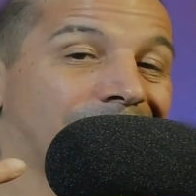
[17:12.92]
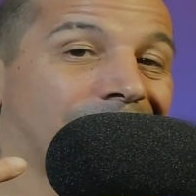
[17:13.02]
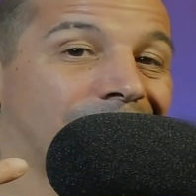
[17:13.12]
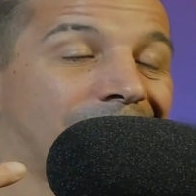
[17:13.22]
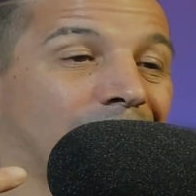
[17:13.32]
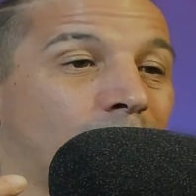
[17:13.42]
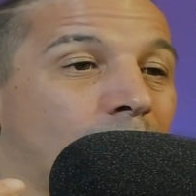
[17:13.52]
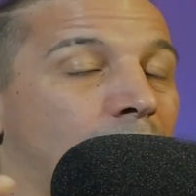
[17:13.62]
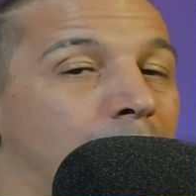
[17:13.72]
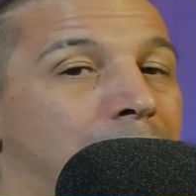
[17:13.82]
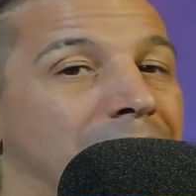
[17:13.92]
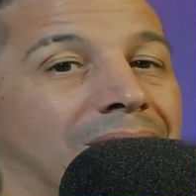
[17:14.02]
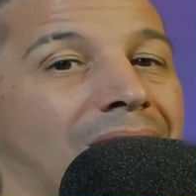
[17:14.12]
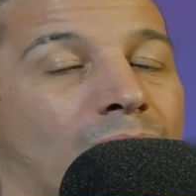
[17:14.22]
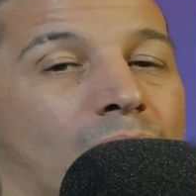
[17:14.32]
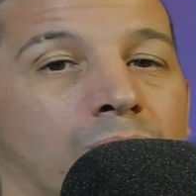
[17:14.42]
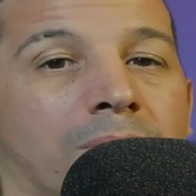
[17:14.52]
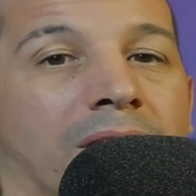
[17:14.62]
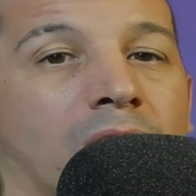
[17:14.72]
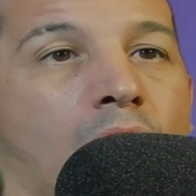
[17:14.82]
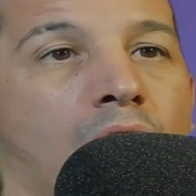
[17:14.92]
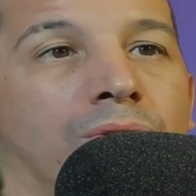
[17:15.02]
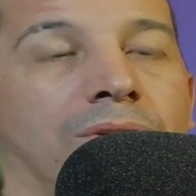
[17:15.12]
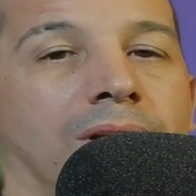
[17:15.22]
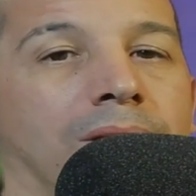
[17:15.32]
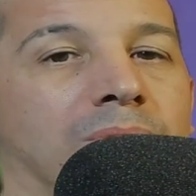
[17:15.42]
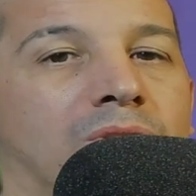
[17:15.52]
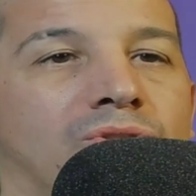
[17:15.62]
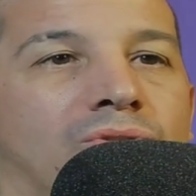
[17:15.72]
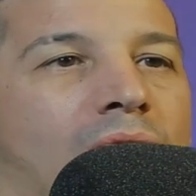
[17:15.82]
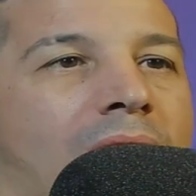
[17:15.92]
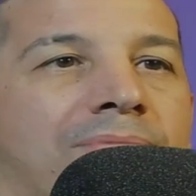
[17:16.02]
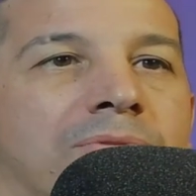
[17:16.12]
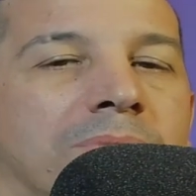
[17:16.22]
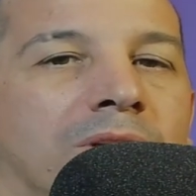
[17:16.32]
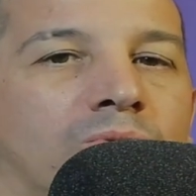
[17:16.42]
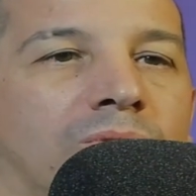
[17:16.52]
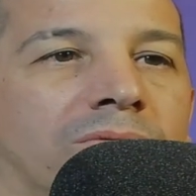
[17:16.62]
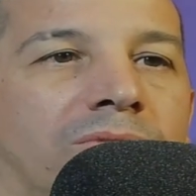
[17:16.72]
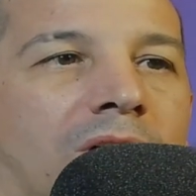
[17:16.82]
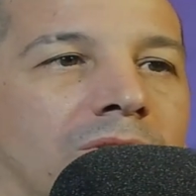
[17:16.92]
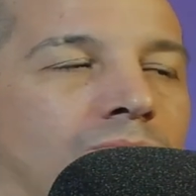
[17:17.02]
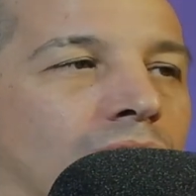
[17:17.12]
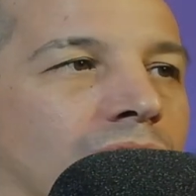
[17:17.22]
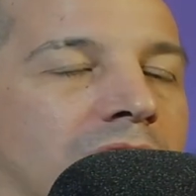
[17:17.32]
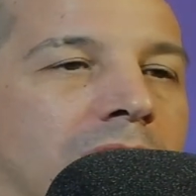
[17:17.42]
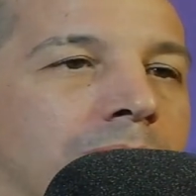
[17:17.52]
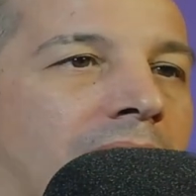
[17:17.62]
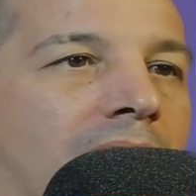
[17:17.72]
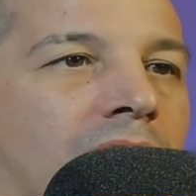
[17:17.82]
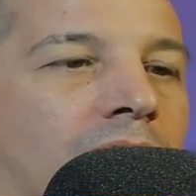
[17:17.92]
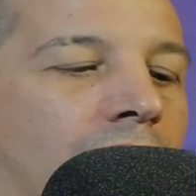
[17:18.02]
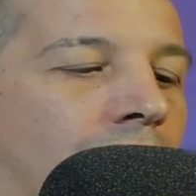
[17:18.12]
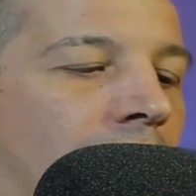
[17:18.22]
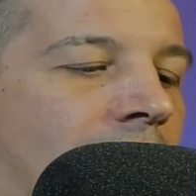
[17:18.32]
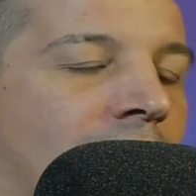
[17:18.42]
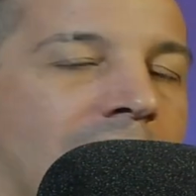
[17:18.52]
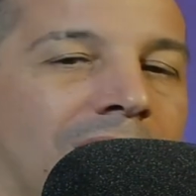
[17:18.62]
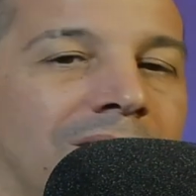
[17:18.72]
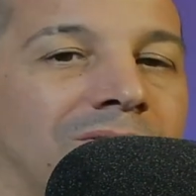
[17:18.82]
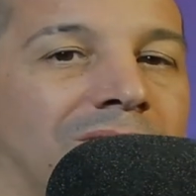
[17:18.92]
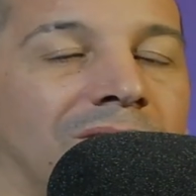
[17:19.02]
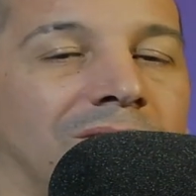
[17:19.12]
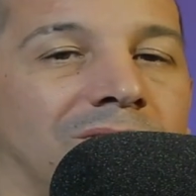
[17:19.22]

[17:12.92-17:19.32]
this one would beat that Rode mic all day, because you don't have to mess with the volume. You can keep it at 100 and this thing